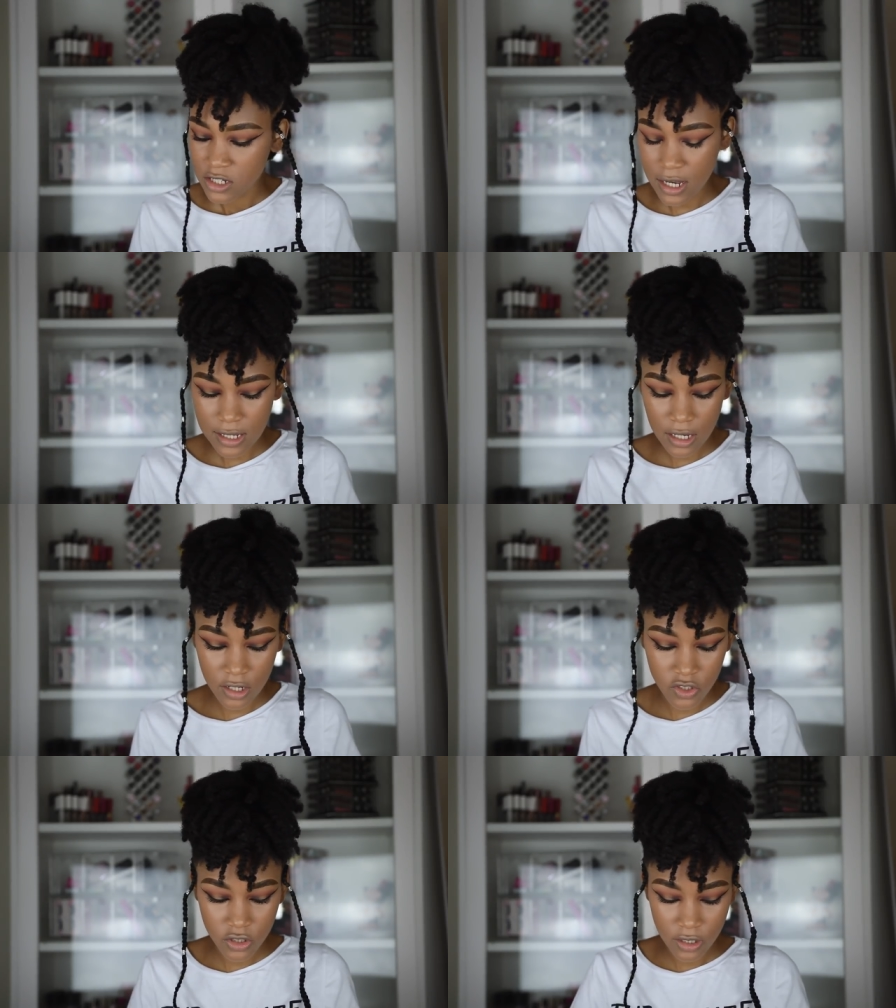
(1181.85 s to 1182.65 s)
She has like a
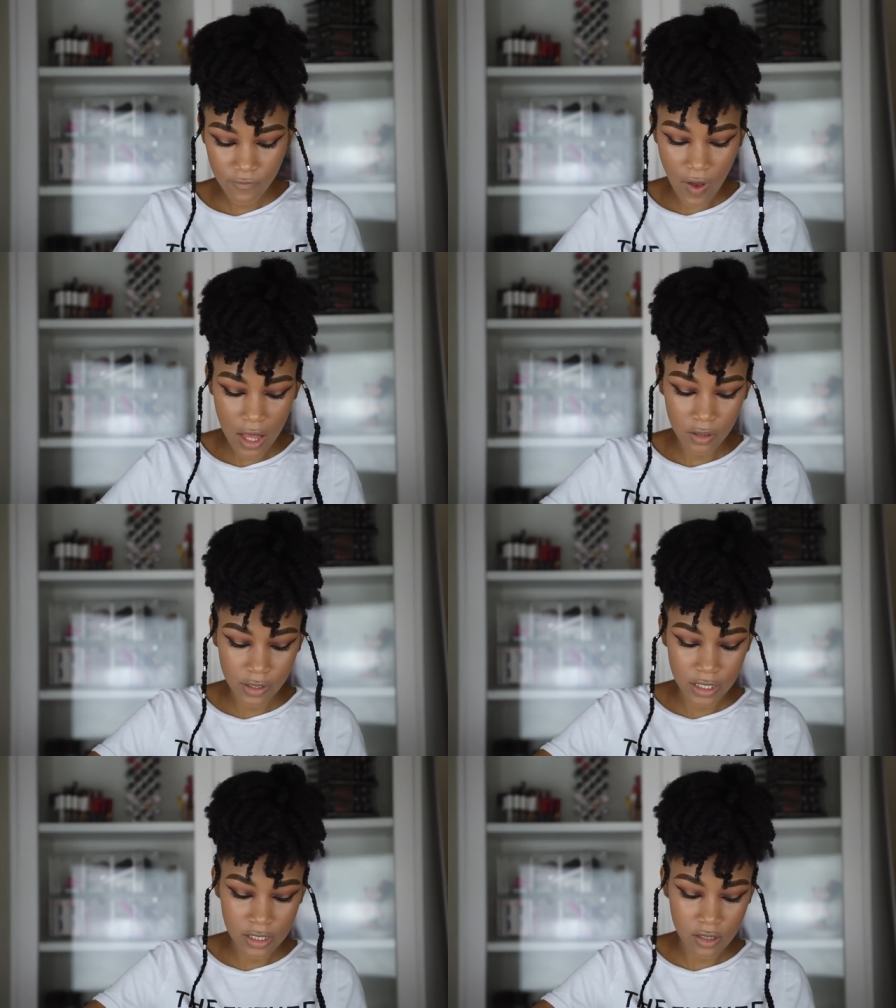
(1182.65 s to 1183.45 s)
quadrillion
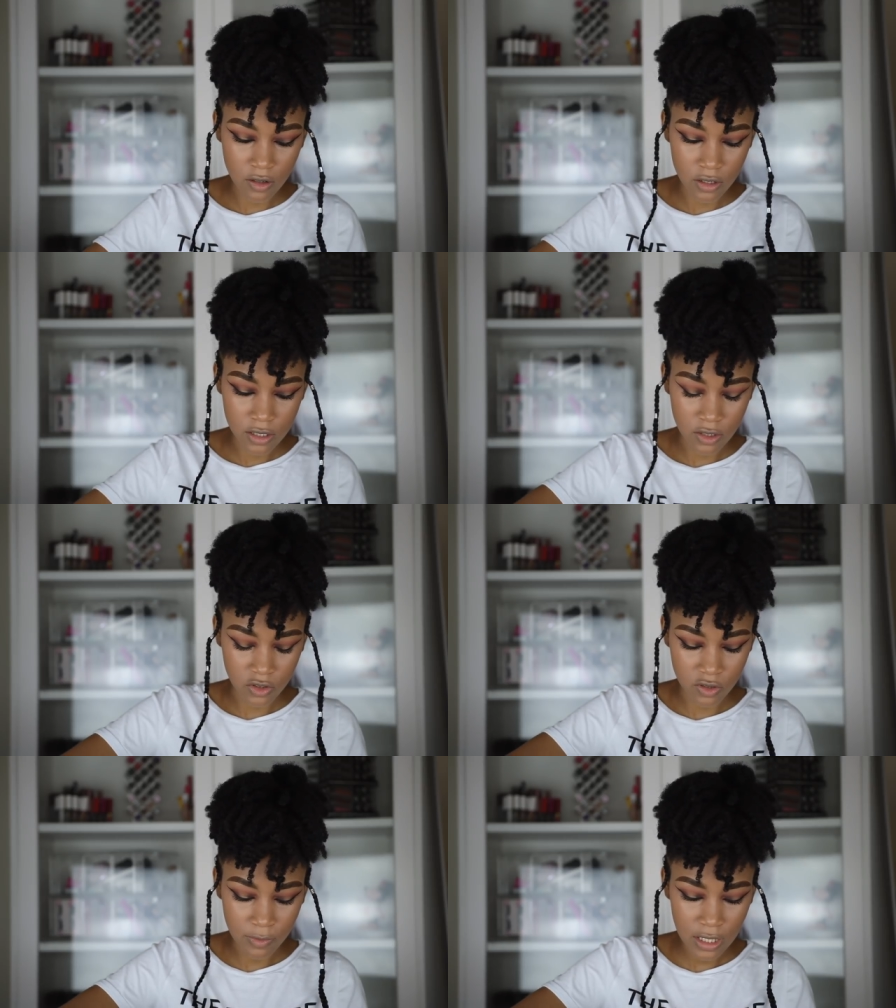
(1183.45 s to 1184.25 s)
followers on
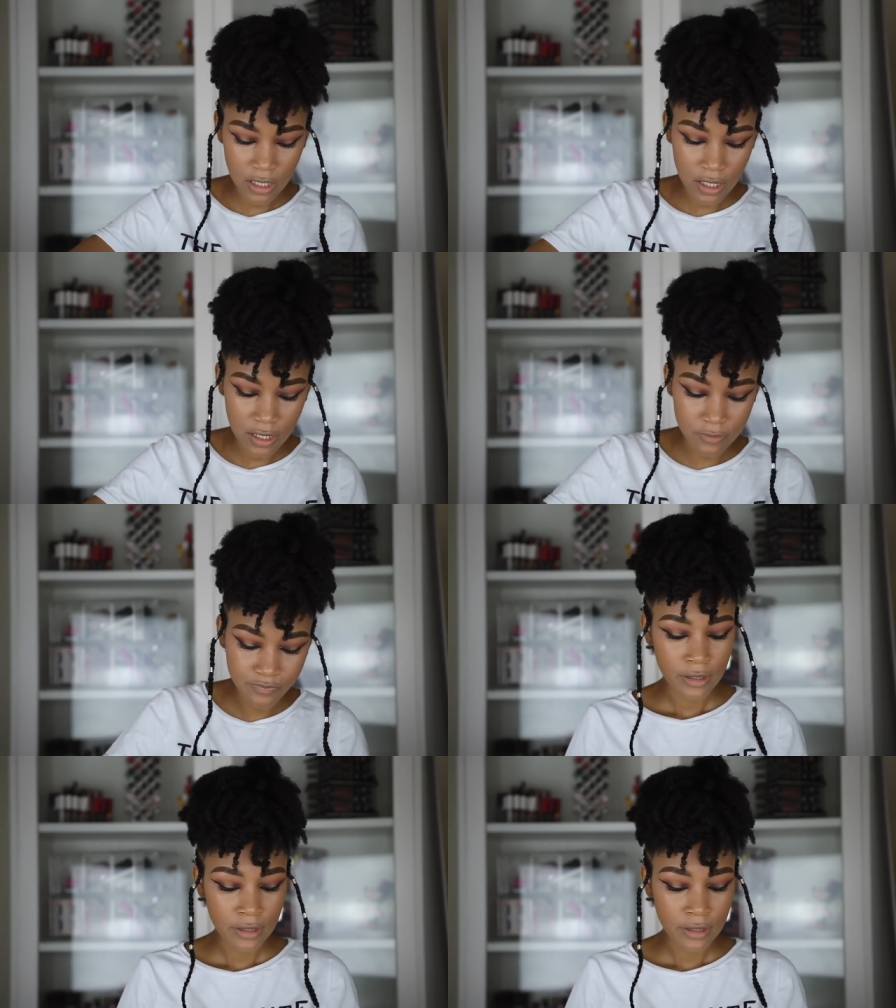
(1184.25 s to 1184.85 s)
social media.